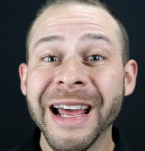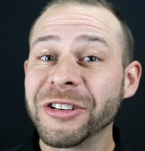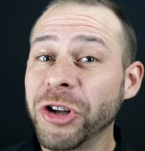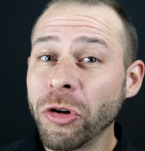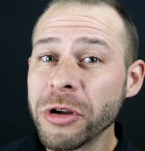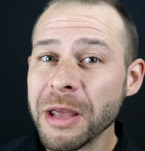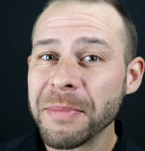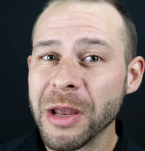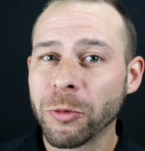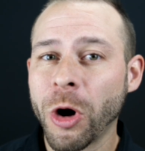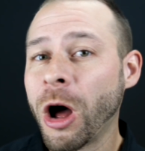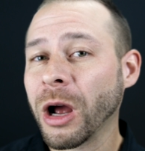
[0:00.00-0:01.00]
Now, don't get me
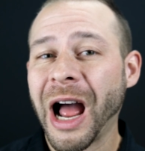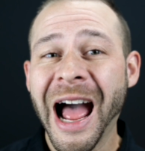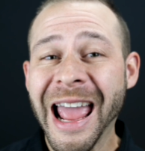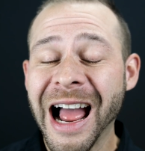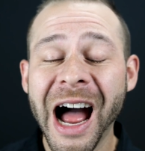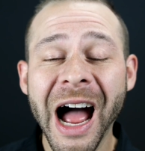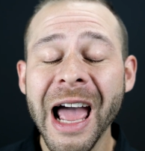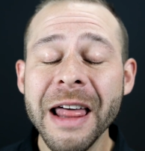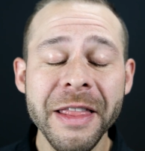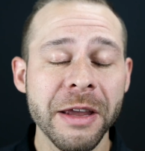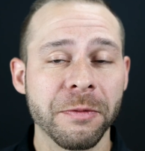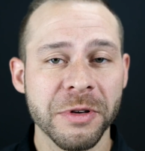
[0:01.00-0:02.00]
wrong, I
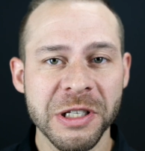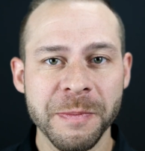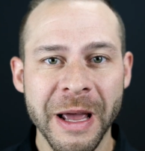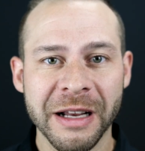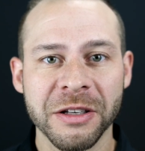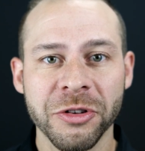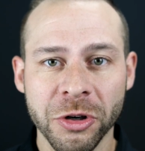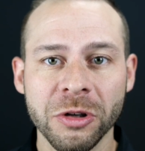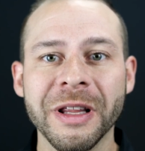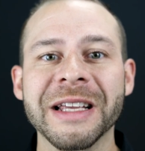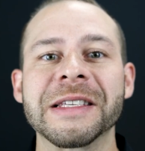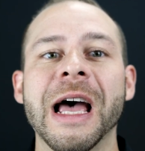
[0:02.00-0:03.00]
highly respect
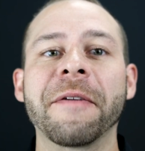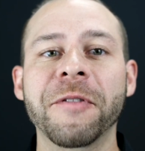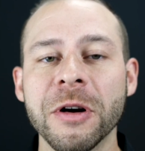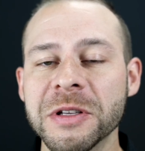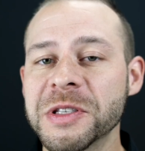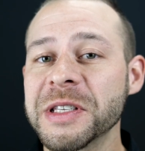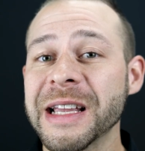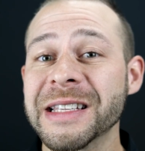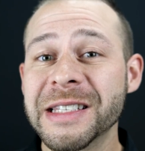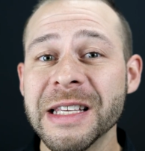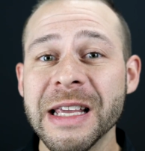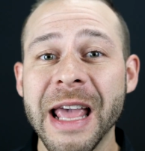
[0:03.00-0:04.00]
Neuralink's efforts
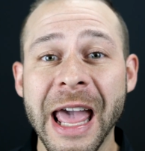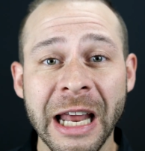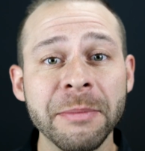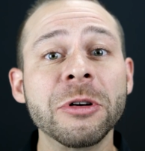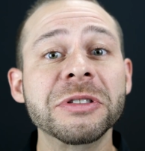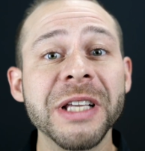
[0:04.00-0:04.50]
and see animal